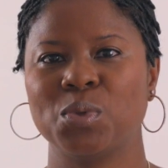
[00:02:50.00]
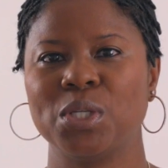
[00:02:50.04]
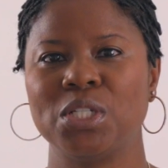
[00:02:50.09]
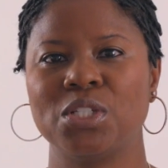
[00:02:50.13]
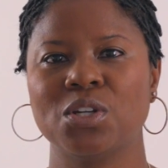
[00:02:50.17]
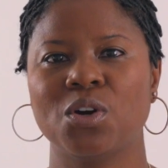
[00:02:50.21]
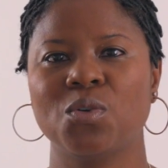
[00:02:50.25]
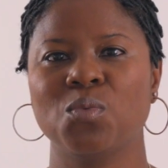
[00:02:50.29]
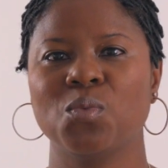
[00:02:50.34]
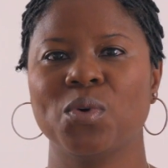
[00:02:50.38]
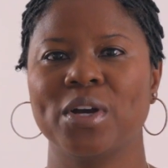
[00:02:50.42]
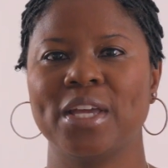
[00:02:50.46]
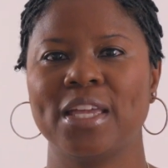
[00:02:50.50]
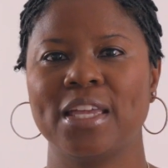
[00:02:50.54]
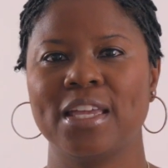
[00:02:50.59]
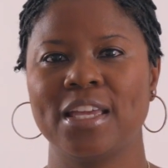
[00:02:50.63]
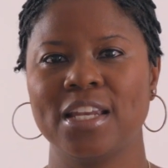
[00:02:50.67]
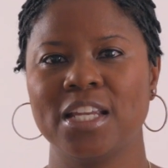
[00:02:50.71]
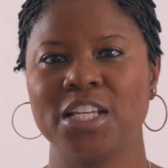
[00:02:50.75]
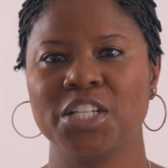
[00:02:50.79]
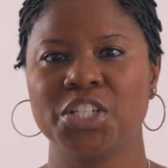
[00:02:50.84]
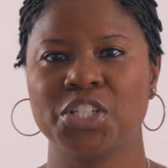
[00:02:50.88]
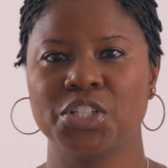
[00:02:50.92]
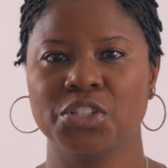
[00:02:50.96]
we don't want
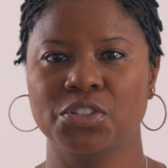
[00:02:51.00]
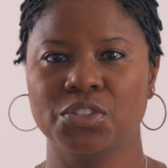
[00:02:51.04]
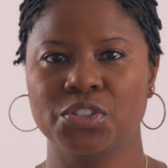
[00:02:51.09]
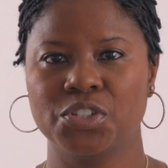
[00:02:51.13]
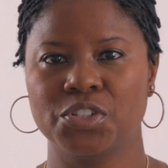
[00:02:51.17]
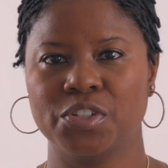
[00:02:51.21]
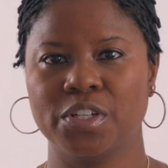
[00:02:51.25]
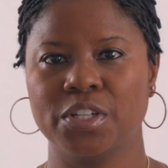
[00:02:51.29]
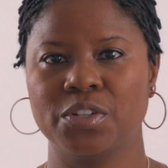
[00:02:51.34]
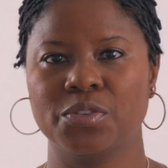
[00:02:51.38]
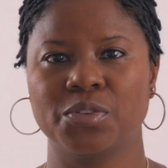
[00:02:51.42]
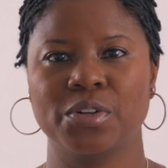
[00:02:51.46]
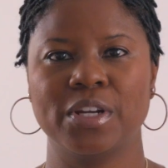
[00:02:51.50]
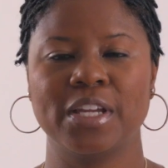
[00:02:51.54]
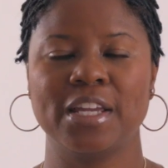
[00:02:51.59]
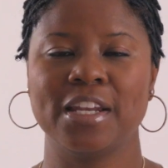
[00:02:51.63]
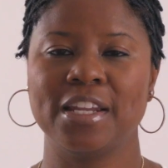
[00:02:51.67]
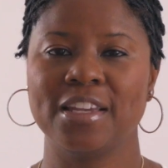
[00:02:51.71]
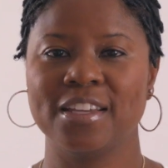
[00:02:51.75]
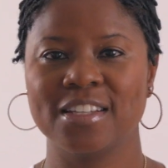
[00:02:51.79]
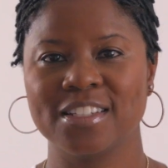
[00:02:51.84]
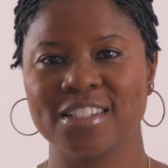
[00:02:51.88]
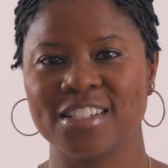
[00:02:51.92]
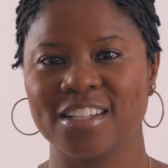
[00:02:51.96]
any children or
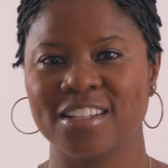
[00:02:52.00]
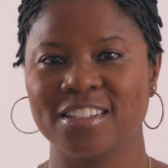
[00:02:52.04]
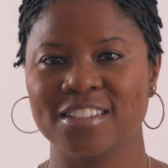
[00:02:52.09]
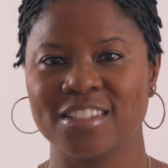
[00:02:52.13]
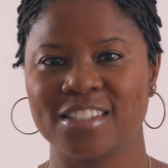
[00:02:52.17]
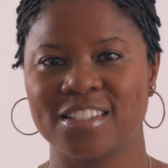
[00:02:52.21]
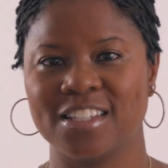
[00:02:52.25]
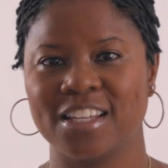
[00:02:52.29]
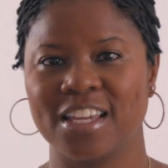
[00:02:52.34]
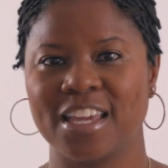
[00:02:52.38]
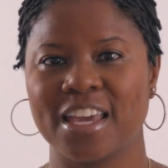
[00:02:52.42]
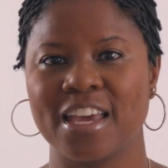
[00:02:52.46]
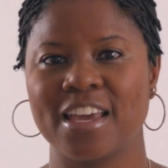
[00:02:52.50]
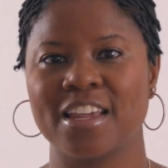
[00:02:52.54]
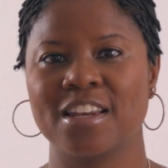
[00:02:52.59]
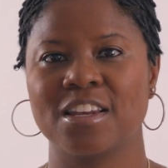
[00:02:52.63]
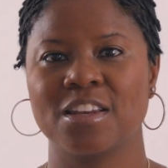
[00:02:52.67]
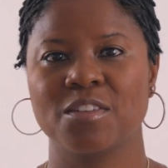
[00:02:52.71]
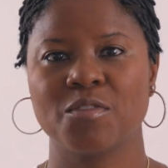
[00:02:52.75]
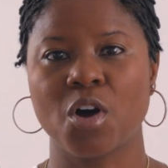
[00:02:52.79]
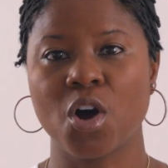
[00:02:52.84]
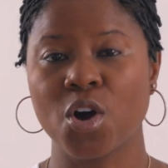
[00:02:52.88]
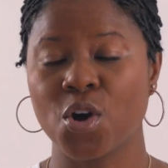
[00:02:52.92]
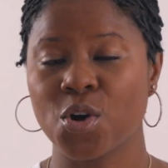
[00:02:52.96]
any adults to get
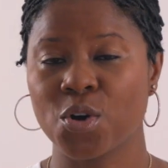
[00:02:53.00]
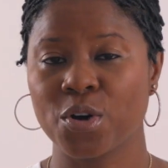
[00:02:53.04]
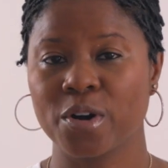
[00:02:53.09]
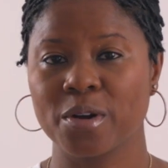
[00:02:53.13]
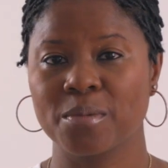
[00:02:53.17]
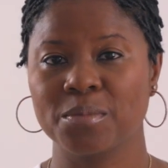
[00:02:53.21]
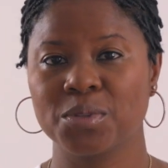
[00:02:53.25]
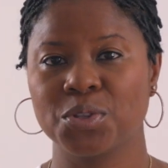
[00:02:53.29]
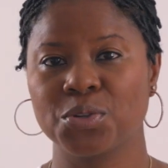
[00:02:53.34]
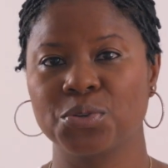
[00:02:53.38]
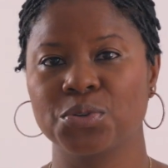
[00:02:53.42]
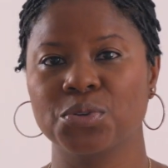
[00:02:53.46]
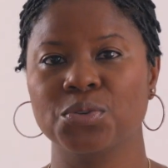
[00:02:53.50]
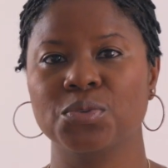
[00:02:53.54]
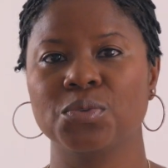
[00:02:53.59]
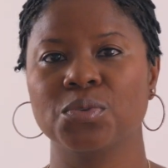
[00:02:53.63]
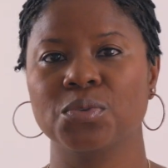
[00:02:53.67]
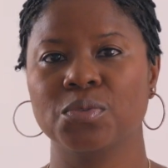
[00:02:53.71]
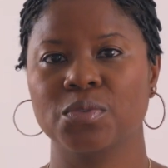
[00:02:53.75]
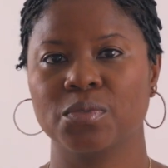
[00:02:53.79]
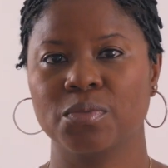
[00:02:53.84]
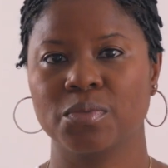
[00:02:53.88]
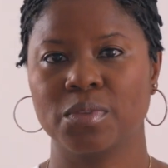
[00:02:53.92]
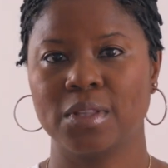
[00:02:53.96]
harmed through
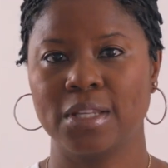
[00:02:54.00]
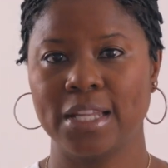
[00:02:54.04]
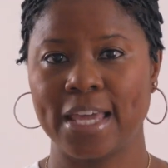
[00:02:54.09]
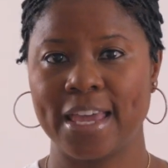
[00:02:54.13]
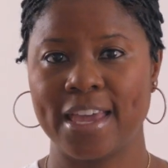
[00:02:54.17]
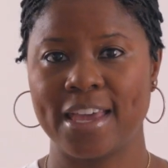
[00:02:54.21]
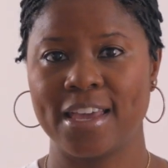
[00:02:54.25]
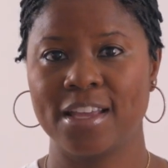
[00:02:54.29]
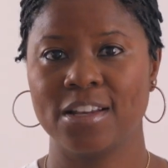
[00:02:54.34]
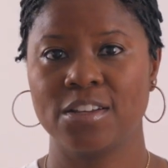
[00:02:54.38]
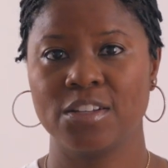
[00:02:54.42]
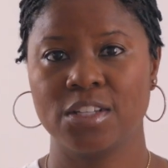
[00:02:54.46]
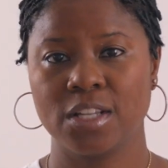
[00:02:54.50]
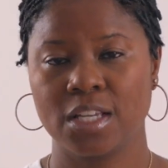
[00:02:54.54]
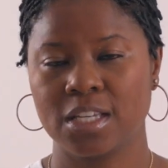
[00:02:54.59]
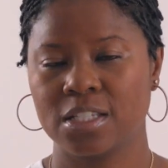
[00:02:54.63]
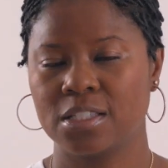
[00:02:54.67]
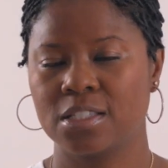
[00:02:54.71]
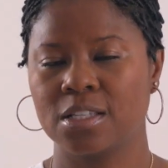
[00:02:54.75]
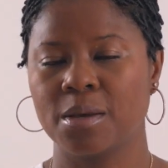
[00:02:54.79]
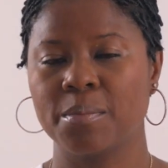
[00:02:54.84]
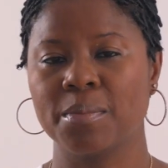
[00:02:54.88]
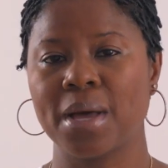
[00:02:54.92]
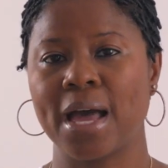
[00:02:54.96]
lead, because
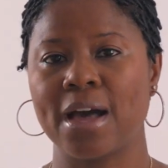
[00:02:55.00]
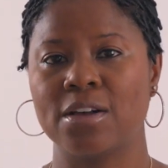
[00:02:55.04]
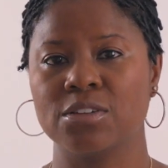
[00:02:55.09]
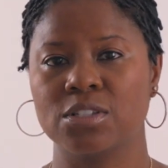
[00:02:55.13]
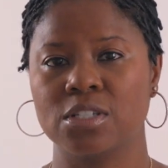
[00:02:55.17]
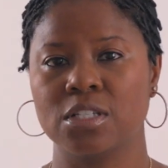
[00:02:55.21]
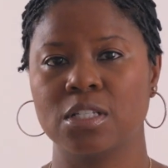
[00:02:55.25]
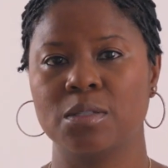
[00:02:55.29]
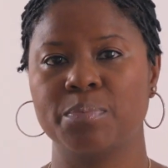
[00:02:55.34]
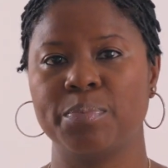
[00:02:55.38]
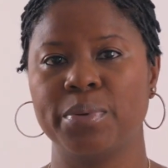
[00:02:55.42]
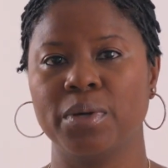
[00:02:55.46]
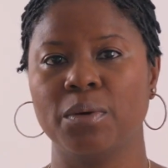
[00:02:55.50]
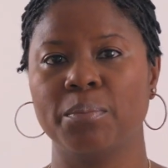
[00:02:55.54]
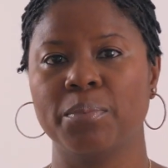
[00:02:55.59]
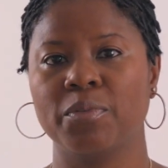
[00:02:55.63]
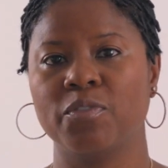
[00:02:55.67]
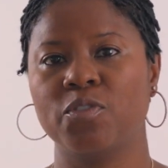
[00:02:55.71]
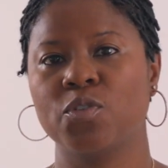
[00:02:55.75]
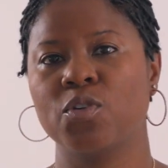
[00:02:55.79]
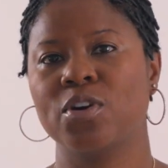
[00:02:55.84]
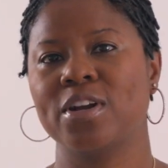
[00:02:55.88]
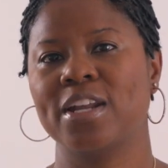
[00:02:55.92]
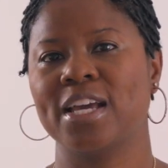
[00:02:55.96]
some houses built
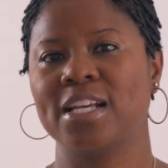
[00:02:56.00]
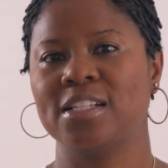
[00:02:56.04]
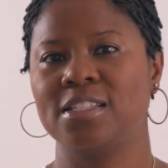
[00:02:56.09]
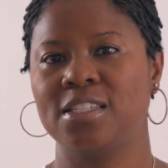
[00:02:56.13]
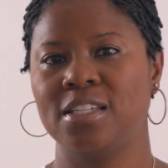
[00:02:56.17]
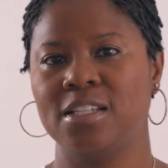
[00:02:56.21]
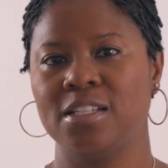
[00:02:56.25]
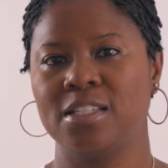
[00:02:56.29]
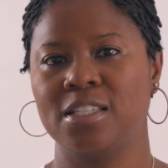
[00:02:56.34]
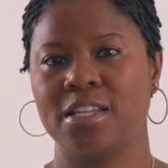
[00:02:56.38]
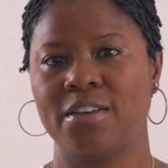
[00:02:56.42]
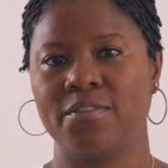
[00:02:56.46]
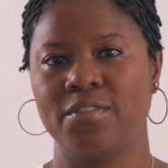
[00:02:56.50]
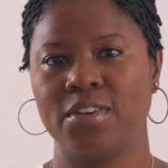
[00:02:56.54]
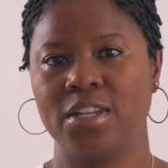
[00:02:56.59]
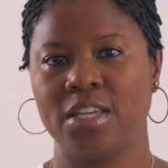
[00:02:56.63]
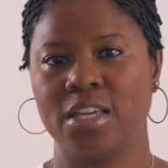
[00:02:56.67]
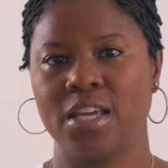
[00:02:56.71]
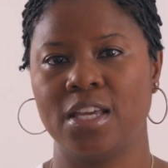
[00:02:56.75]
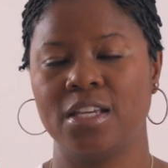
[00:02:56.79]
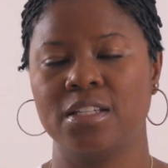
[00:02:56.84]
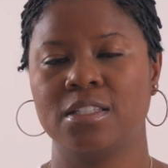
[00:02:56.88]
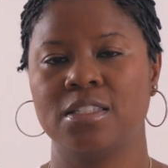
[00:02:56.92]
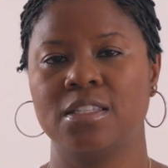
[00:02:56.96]
before
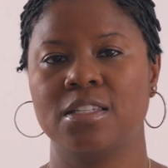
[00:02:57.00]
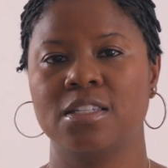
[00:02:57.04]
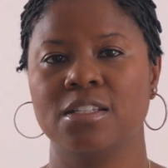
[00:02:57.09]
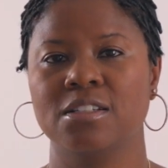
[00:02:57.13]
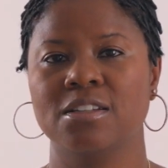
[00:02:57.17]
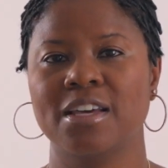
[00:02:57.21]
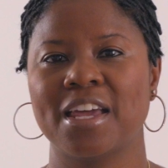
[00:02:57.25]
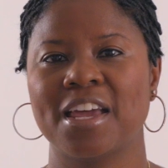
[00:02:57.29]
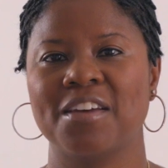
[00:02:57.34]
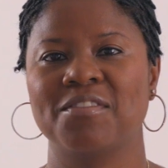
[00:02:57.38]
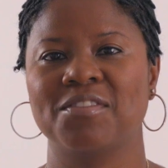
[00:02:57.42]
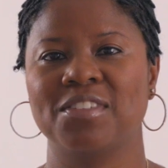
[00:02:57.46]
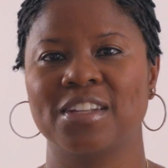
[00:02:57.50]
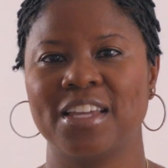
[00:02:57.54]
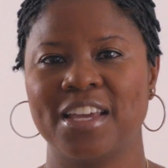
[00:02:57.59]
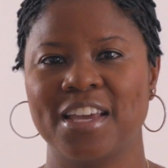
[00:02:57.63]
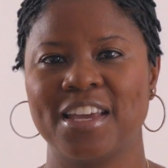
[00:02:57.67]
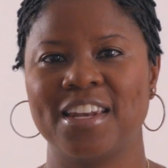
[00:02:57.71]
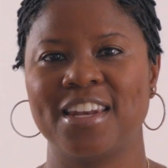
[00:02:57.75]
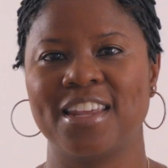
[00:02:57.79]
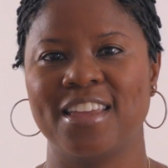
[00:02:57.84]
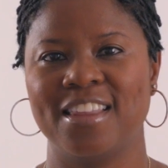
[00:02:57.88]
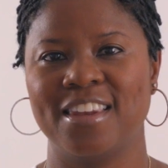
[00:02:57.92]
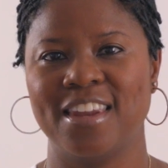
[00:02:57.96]
1978 still have
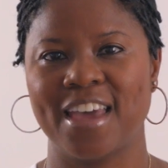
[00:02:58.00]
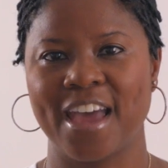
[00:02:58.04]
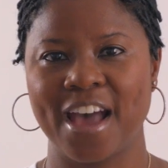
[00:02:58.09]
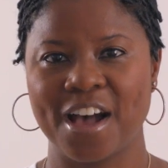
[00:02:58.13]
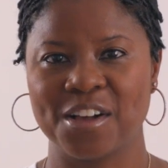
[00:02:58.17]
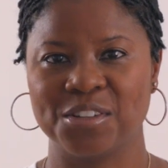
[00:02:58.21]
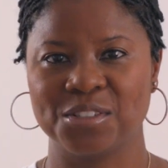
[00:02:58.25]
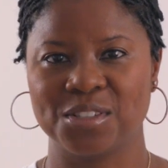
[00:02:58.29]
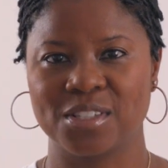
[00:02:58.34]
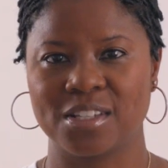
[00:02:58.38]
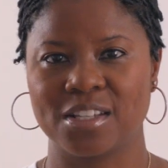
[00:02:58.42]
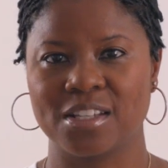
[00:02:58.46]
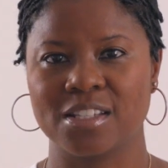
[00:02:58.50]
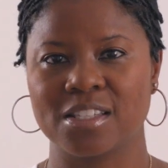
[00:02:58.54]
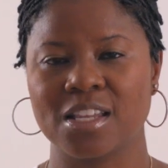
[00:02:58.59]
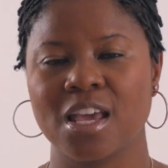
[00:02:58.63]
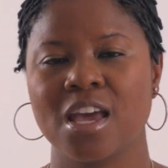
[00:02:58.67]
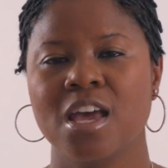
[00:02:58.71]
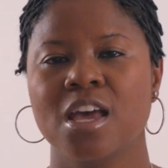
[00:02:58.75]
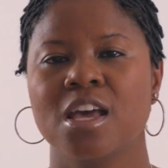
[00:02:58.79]
lead in the houses.